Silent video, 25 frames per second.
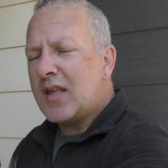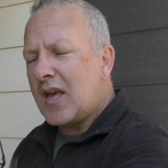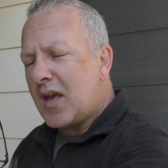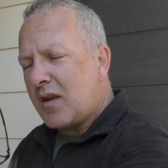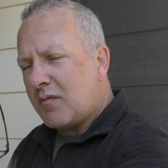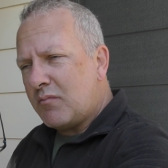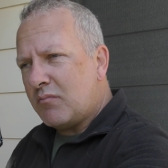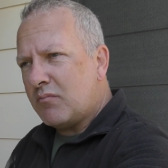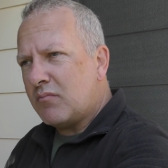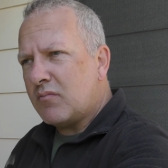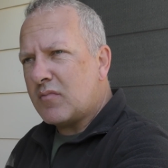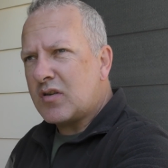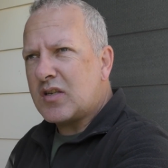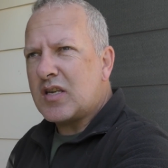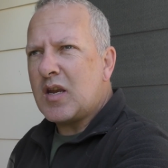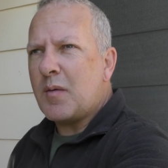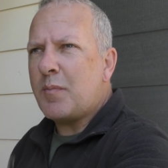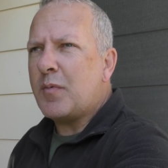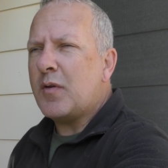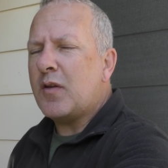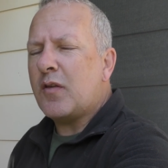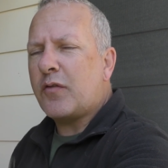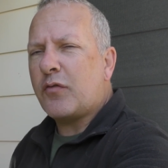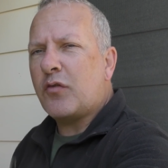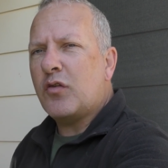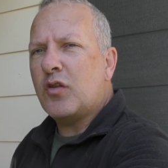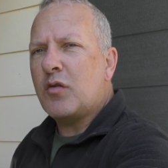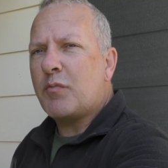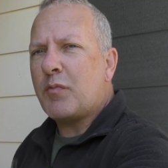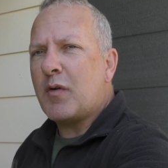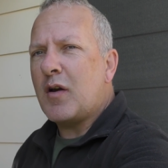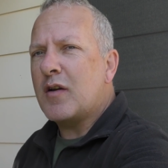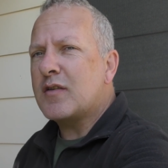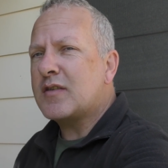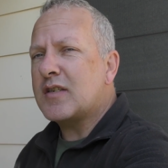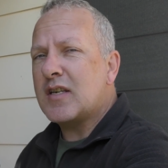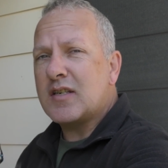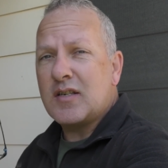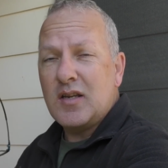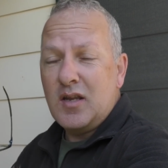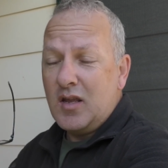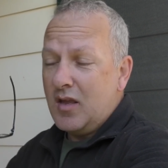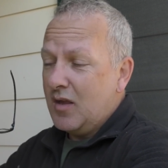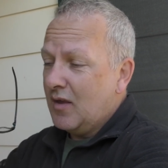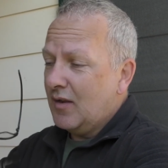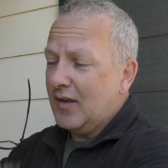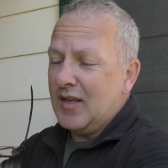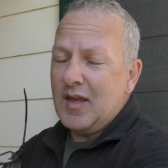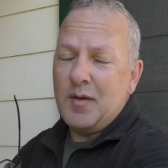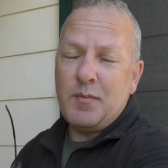that and stepping you through the process,
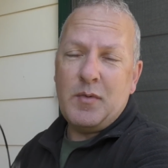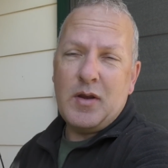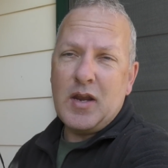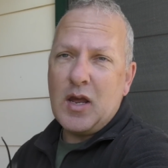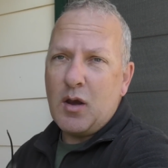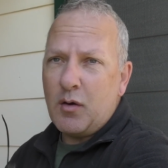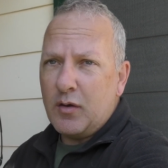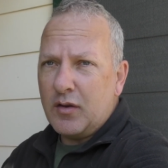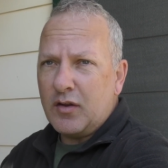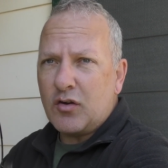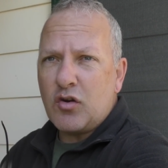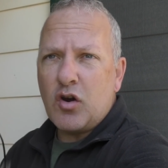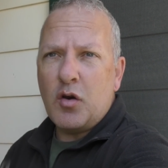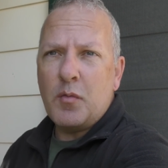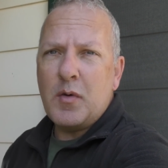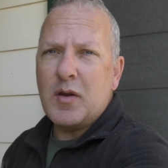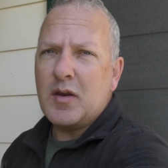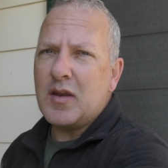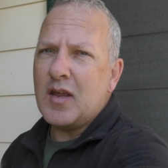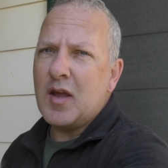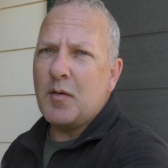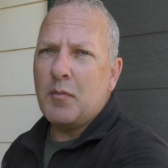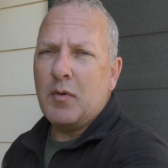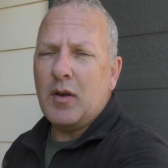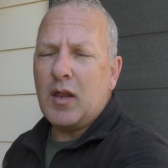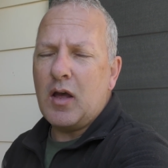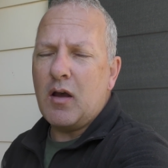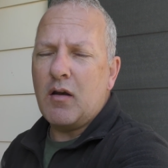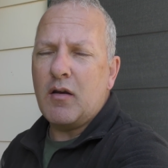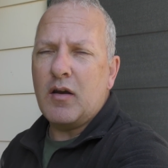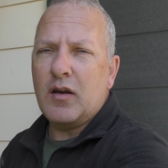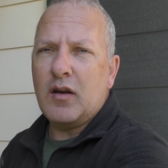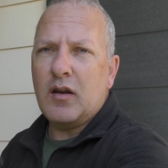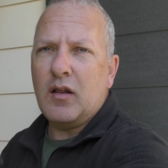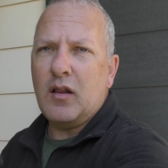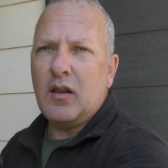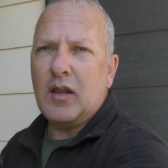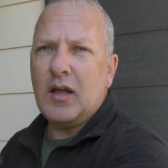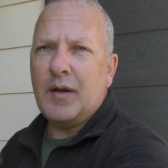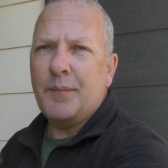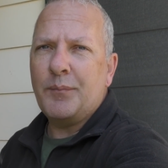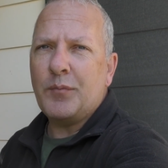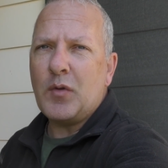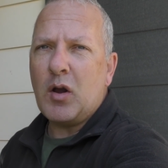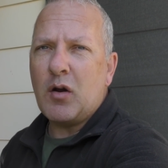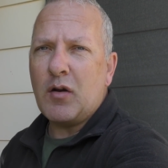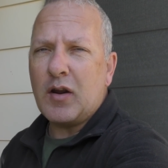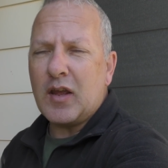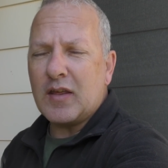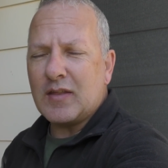let me know in the comment down below and
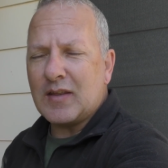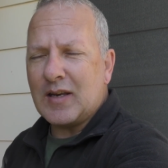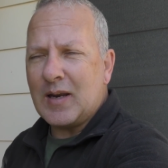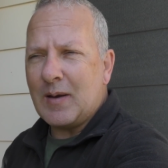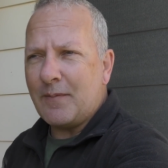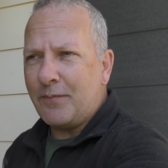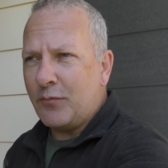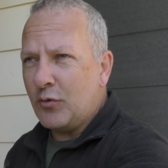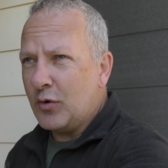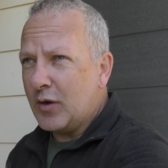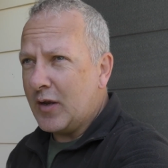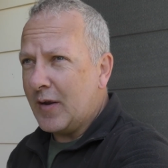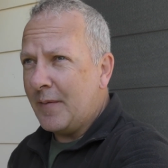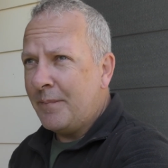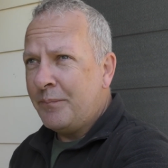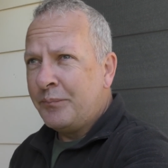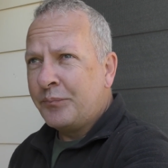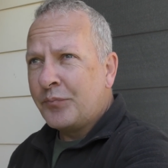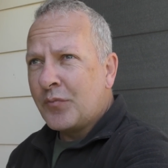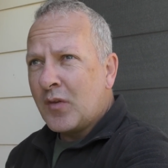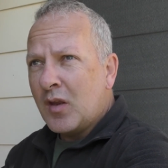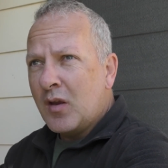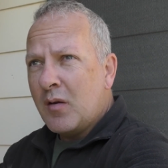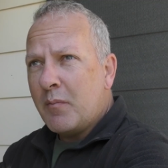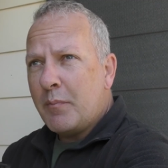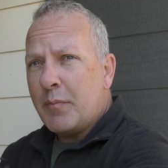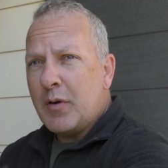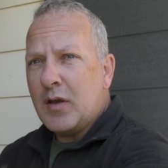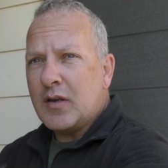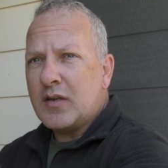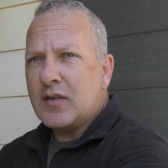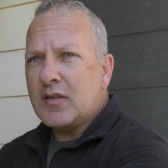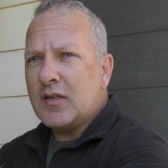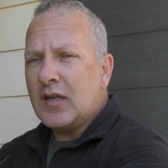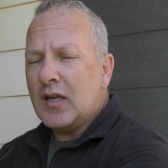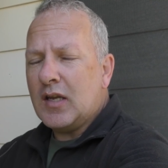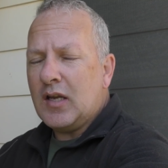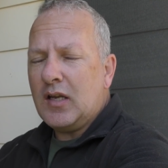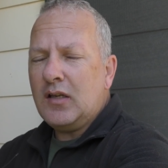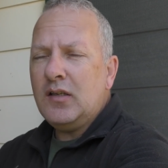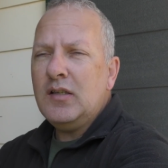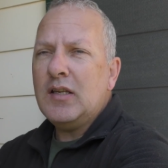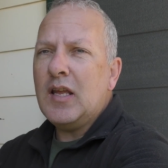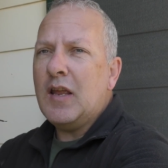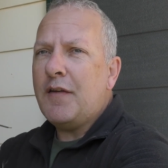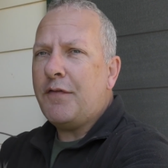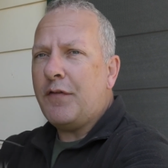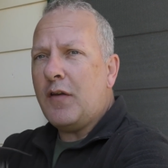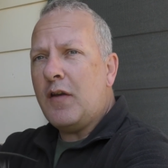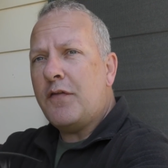I'll get that up for you. But
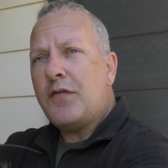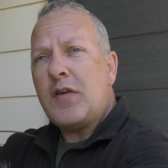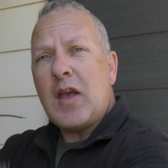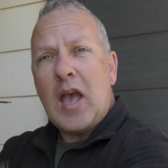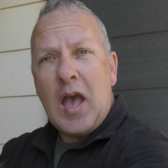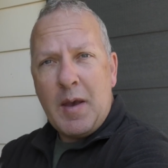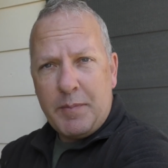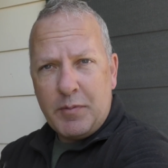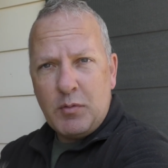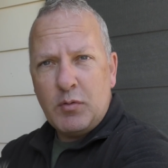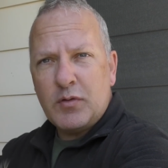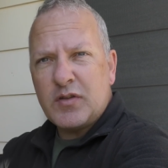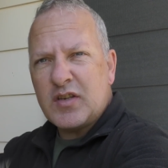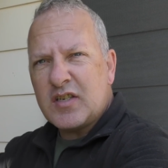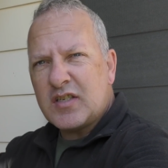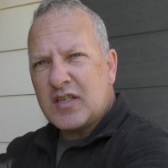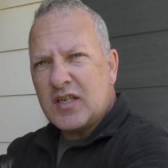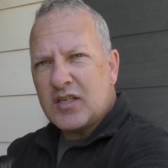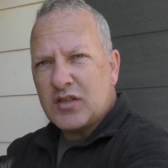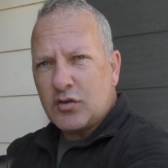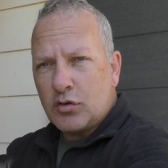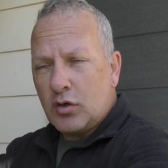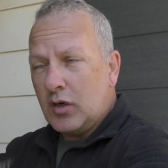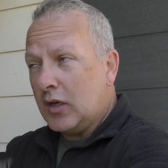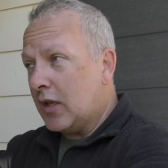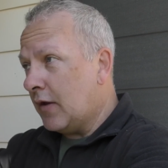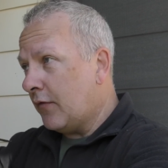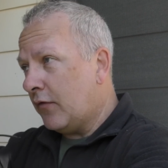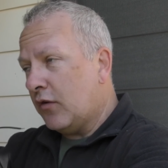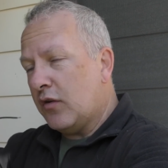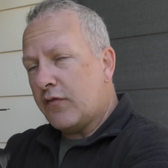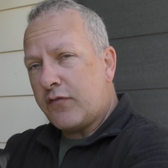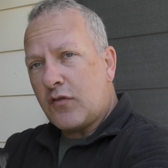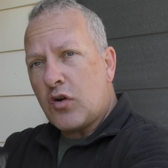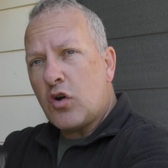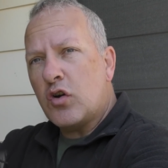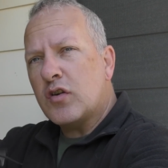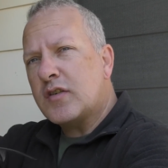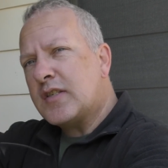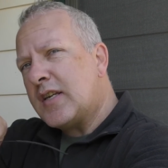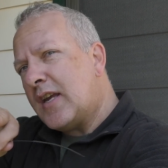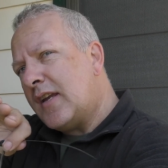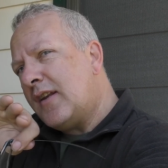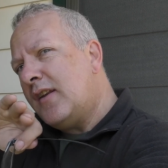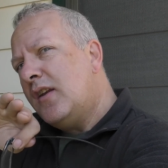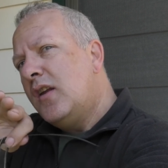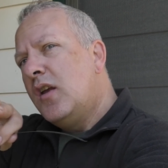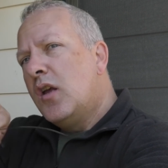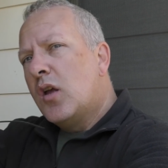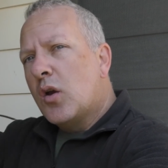if you're happy with this sort of level of
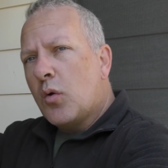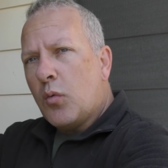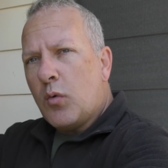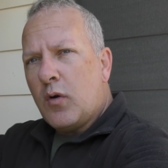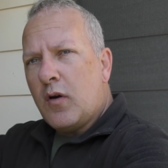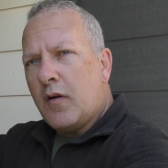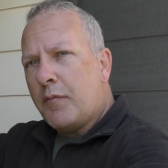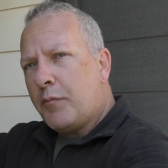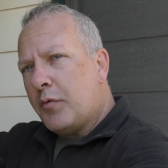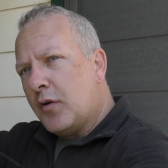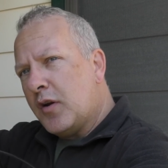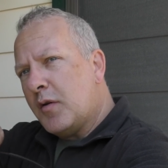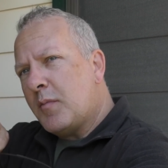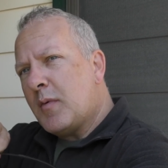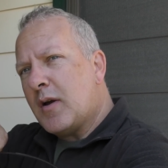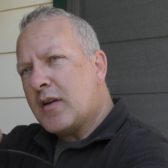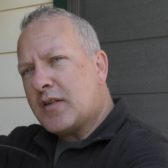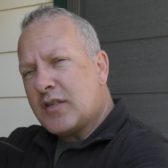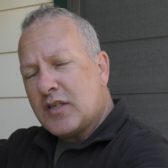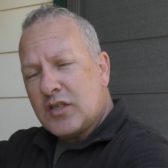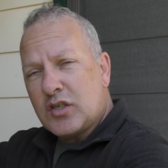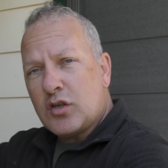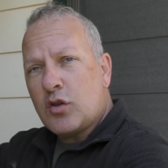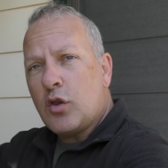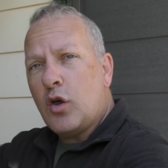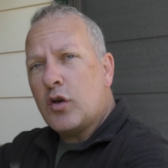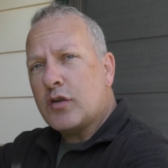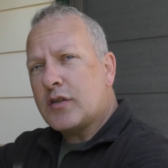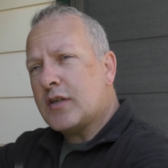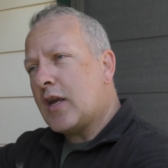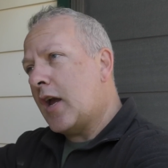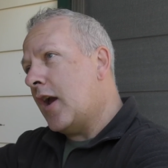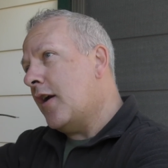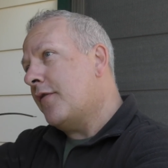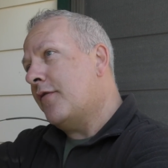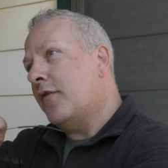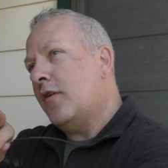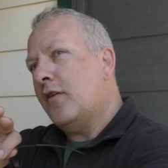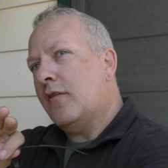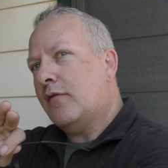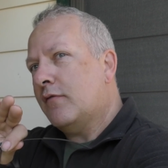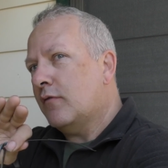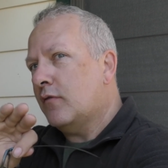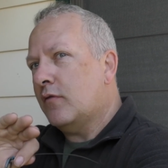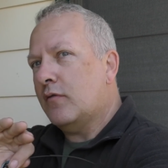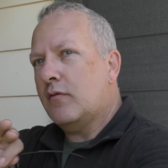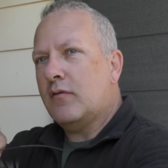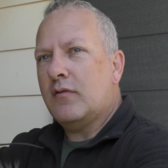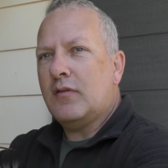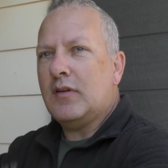content, where I've pretty much just glossed over it,
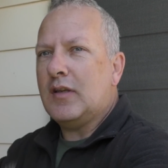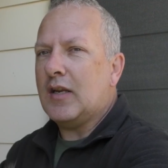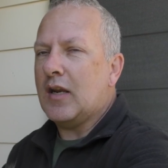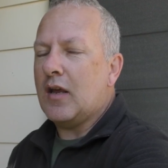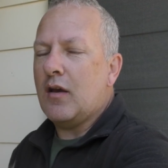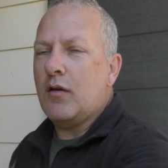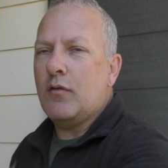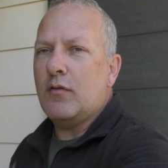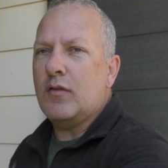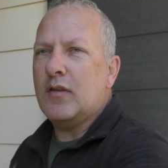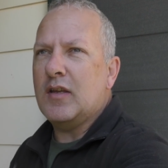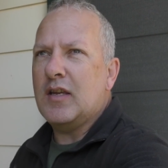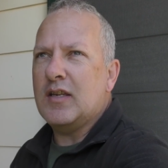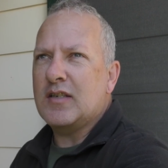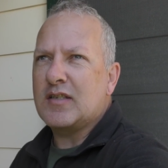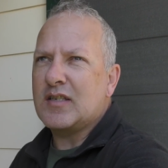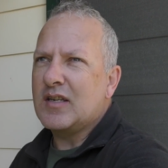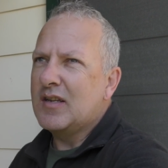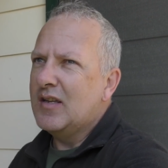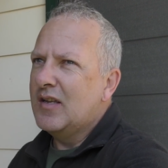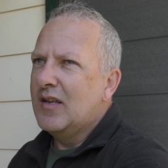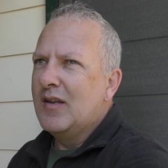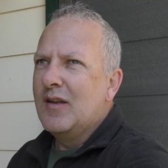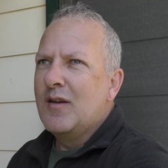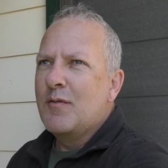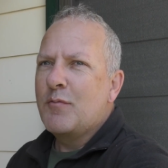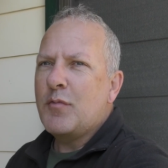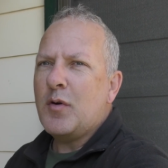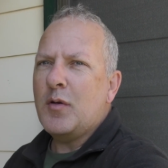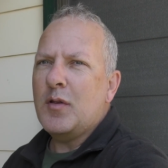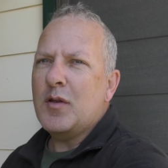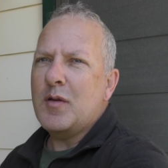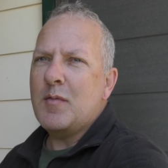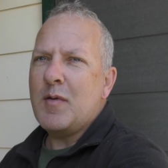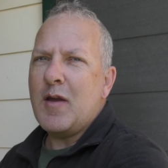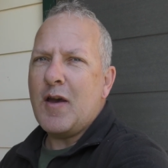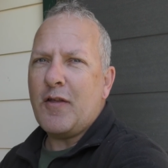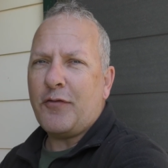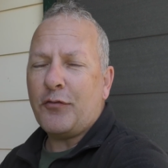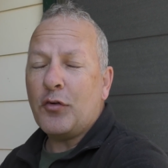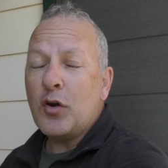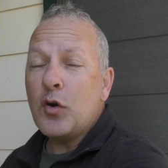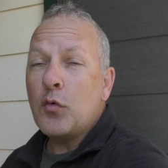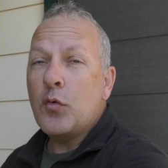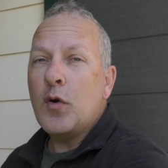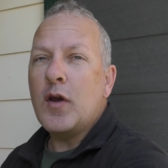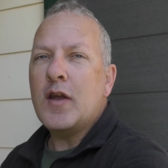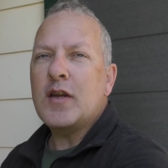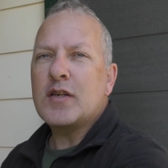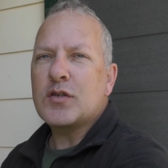and you know, there's probably about 3
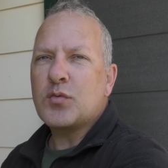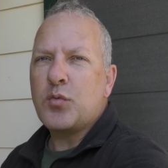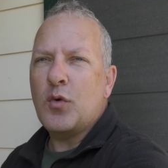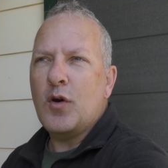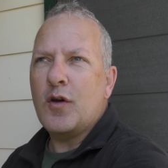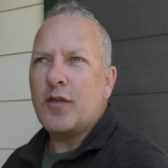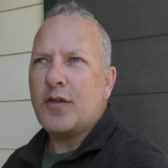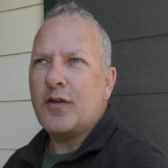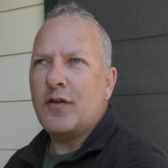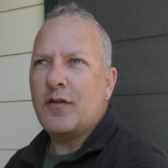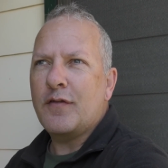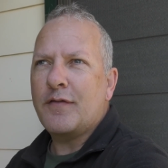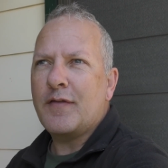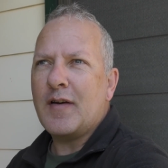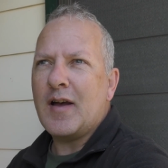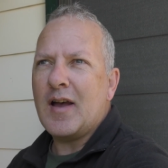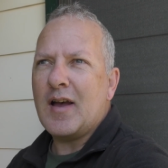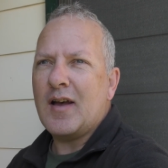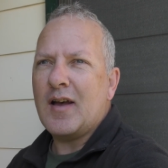weeks worth of